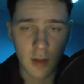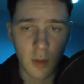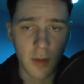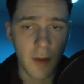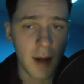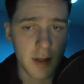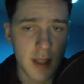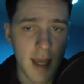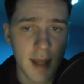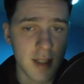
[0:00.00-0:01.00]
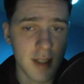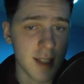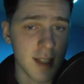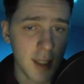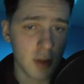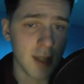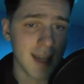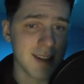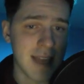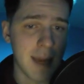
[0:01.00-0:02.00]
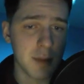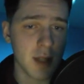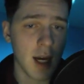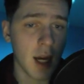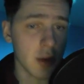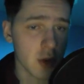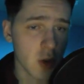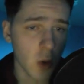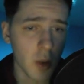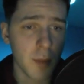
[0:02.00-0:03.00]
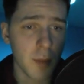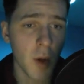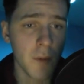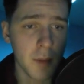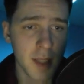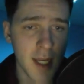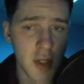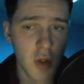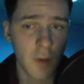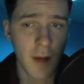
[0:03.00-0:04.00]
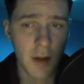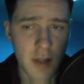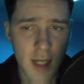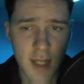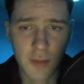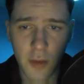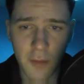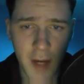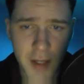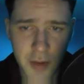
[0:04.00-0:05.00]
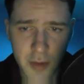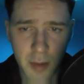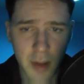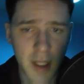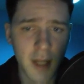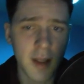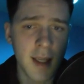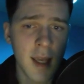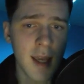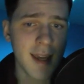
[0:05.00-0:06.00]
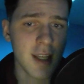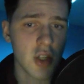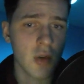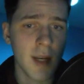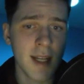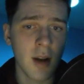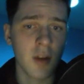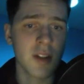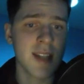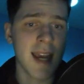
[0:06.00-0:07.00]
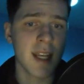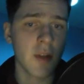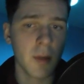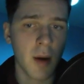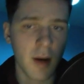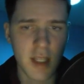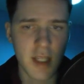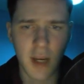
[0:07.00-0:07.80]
with LCX has continued to take steps that underscore the profit potential of LCX for investors, particularly in trading on secondary markets.